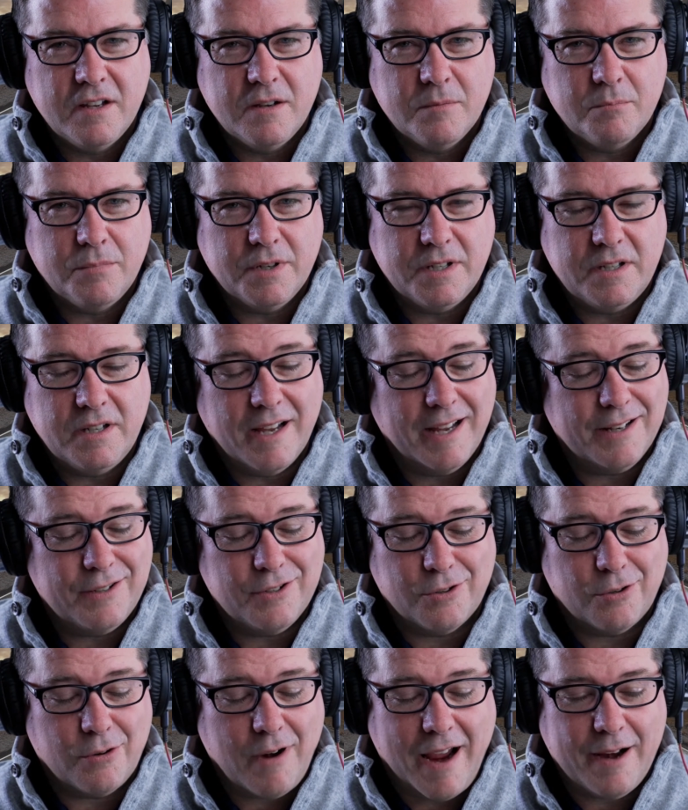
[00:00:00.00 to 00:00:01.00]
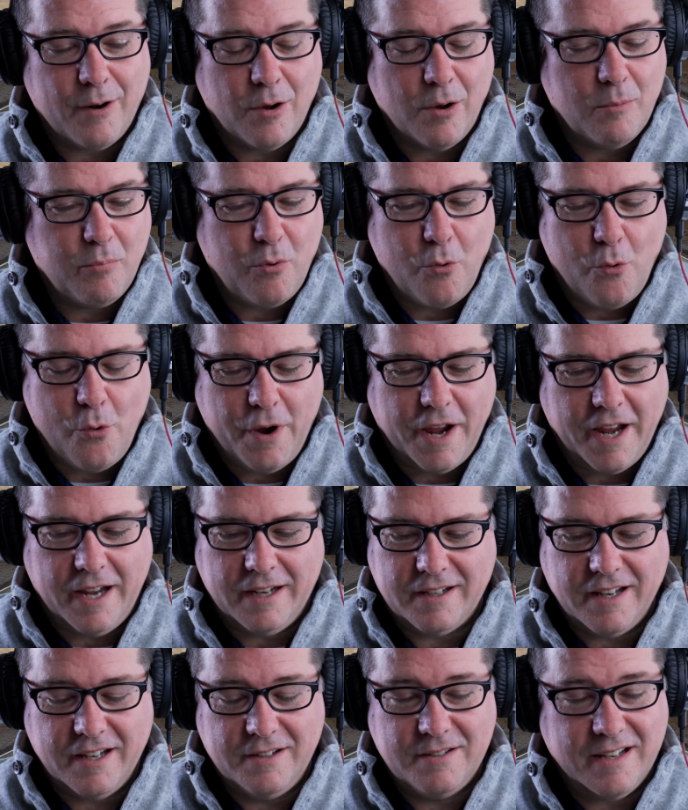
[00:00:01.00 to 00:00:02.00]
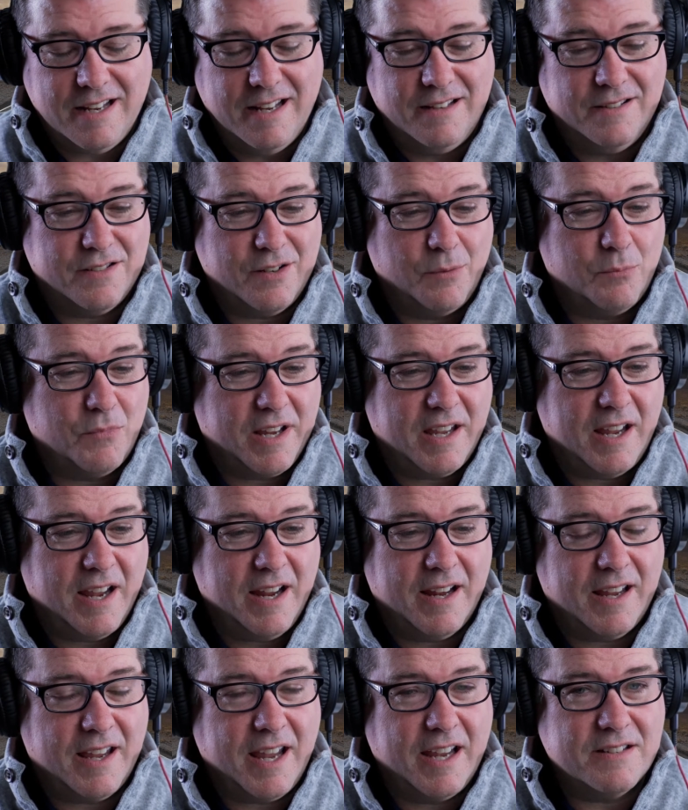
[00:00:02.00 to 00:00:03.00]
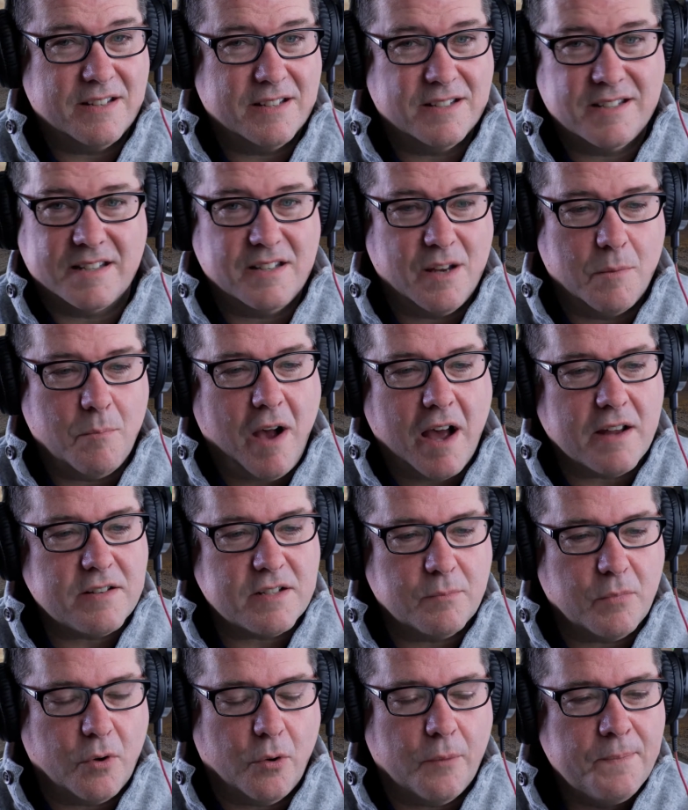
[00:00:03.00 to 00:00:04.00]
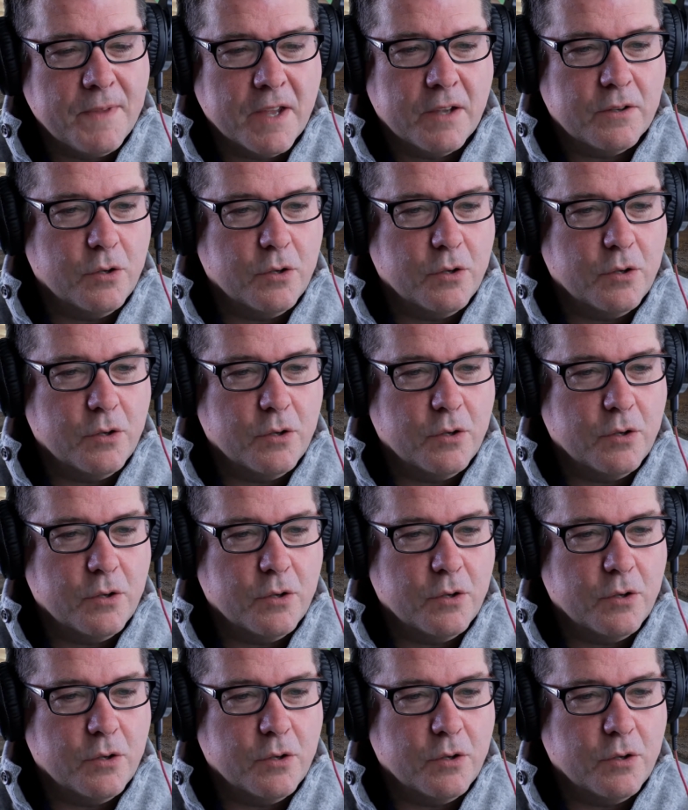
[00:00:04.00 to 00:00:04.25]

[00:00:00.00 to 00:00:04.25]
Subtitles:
But yet you're right on point. It's in some cases it's impossible.